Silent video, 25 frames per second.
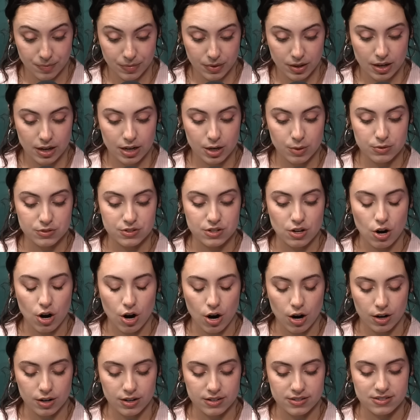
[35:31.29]
and it was the
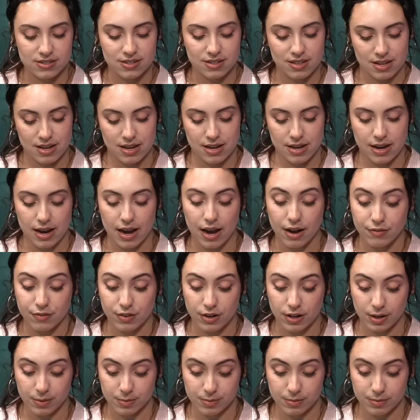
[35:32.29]
hardest thing ever.